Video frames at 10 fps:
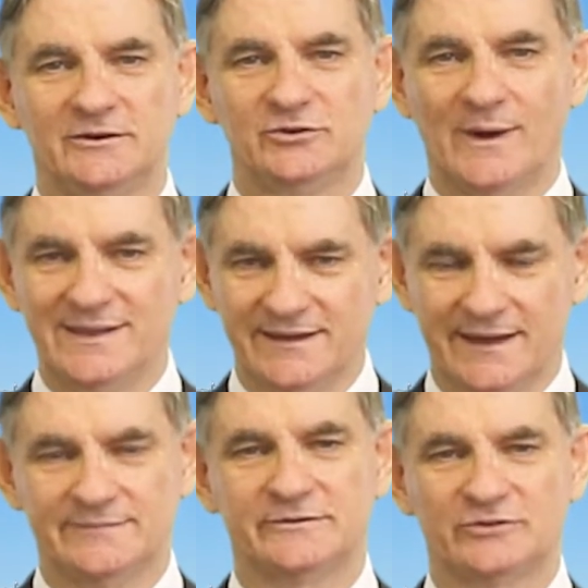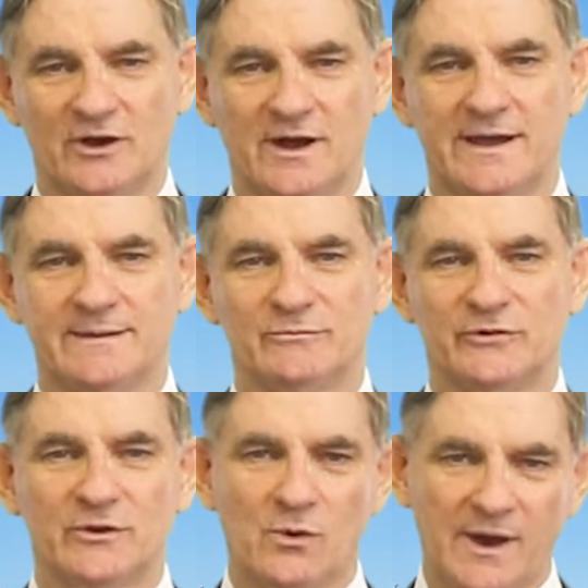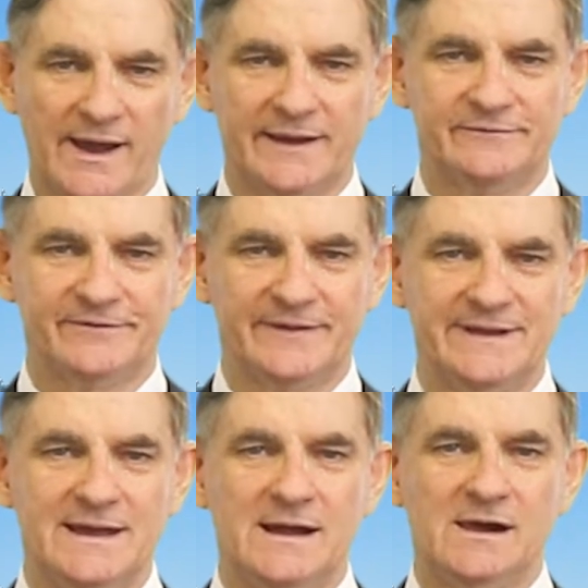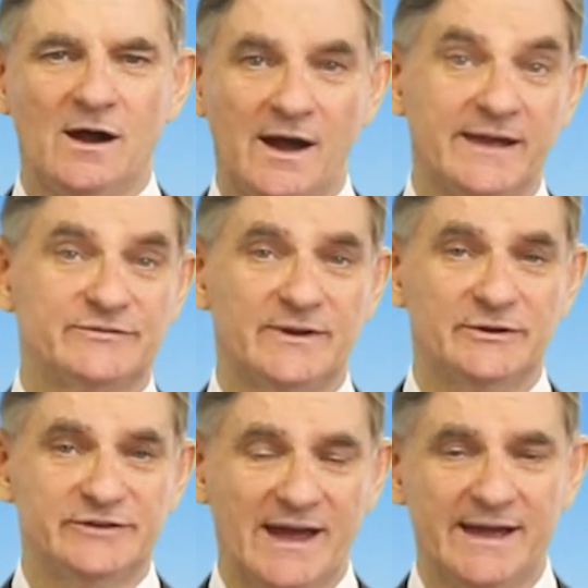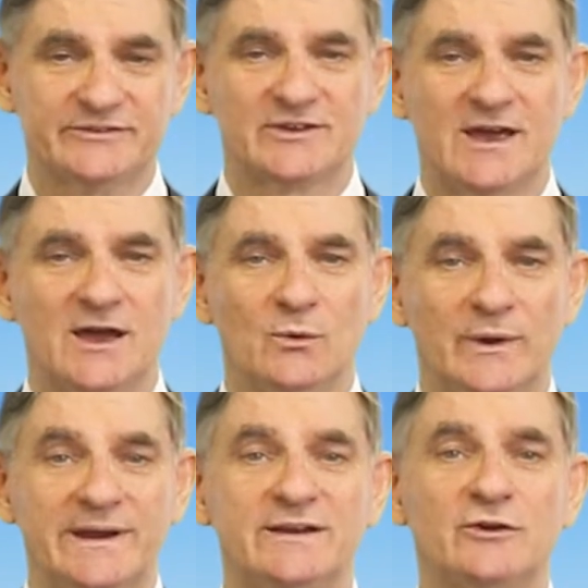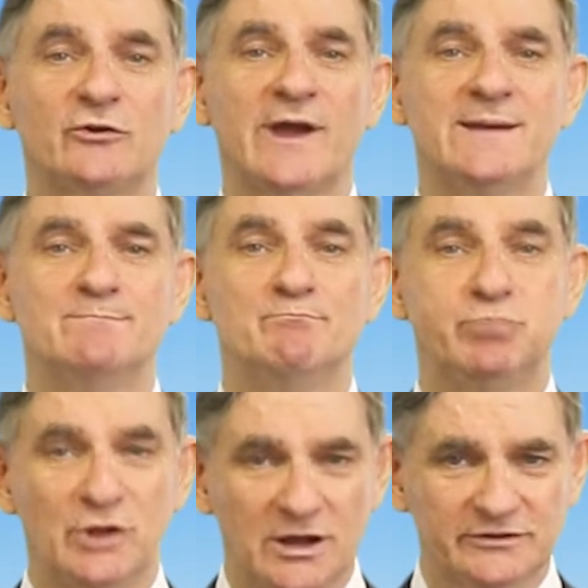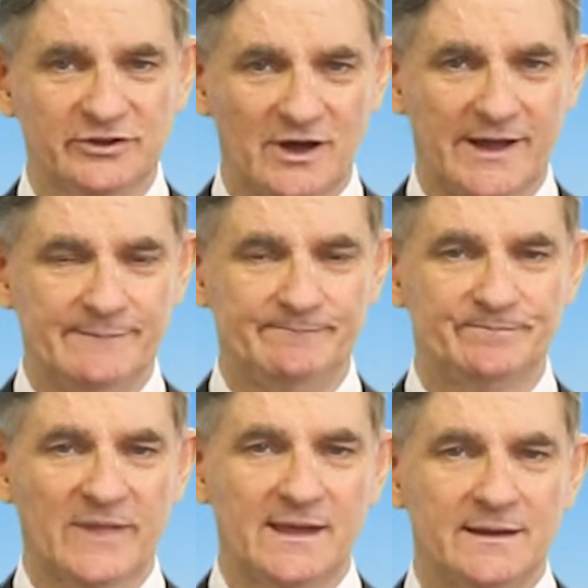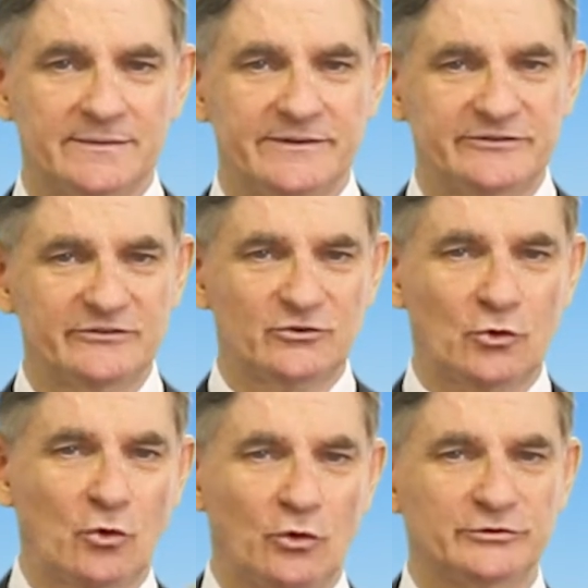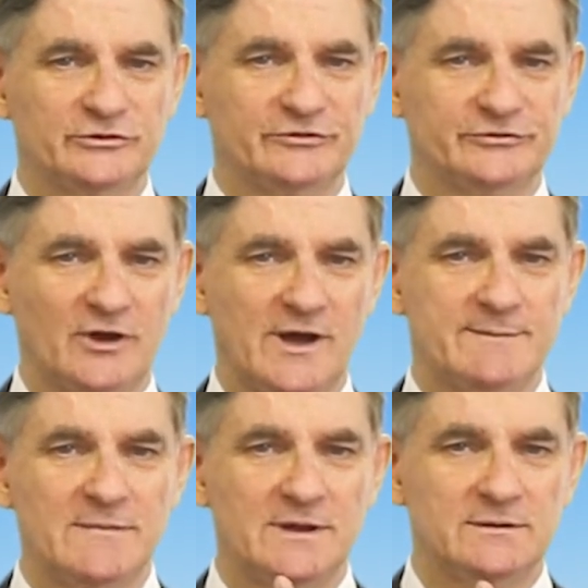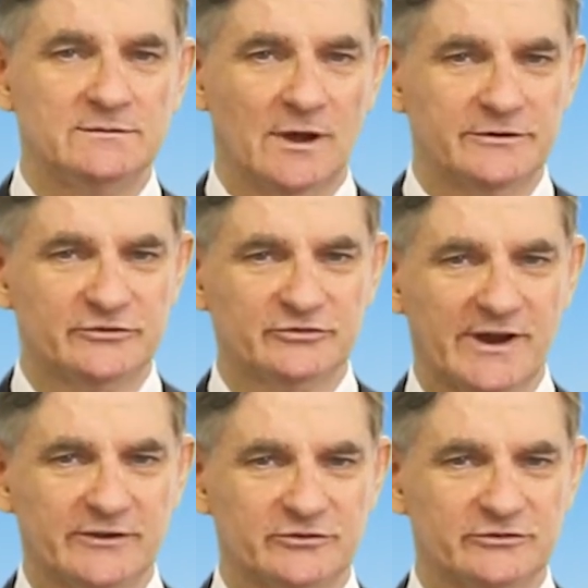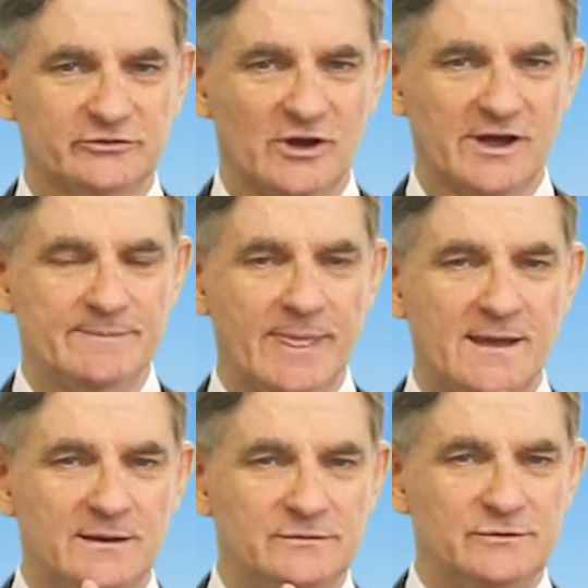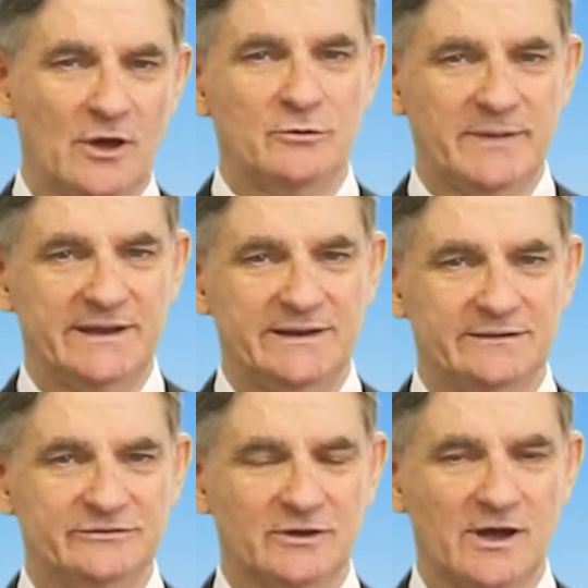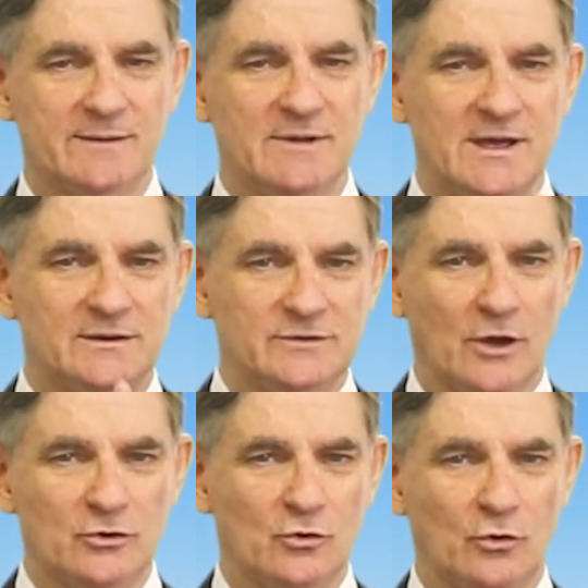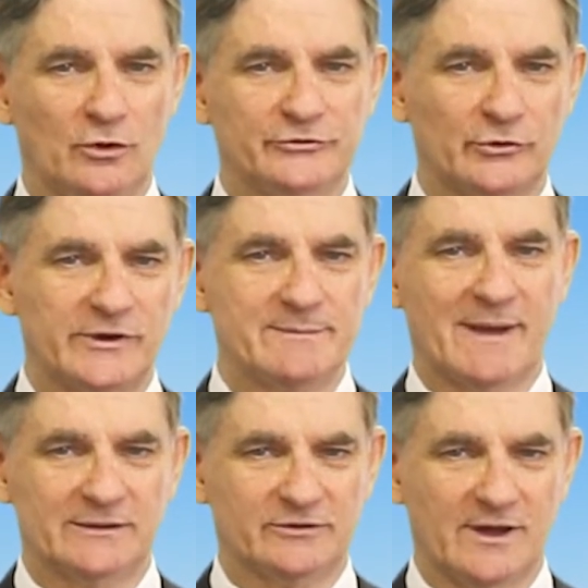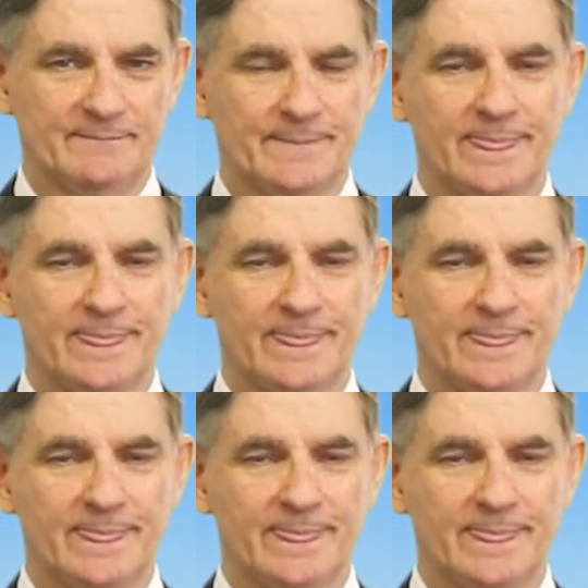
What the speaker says: To allocate the time required for the highest value task, we need to create block time. This is cordoned off time, no distractions time, no meetings time, no calls or email time.